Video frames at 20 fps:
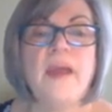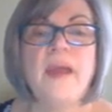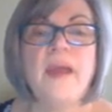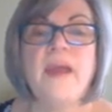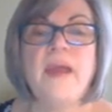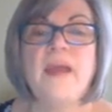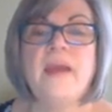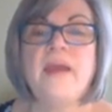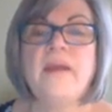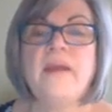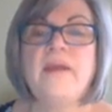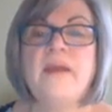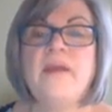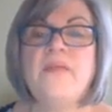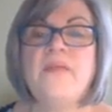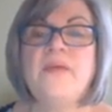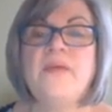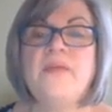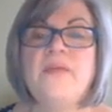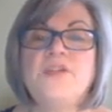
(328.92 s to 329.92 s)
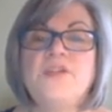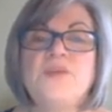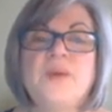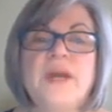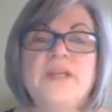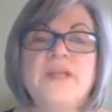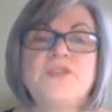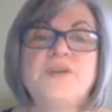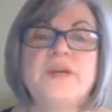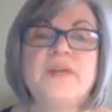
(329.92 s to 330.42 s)
And then the
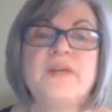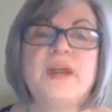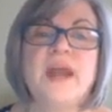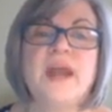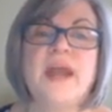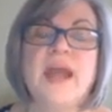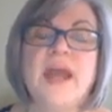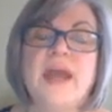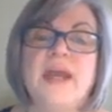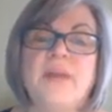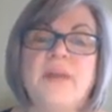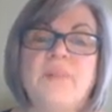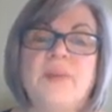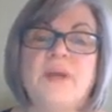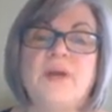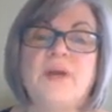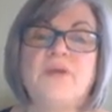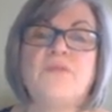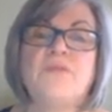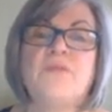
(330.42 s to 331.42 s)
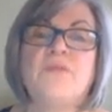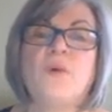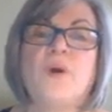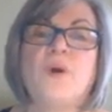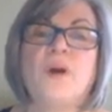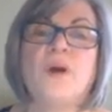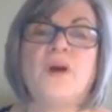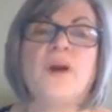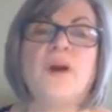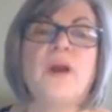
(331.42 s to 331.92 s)
directory that I had up here
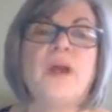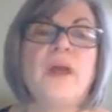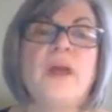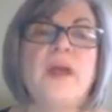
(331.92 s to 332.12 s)
for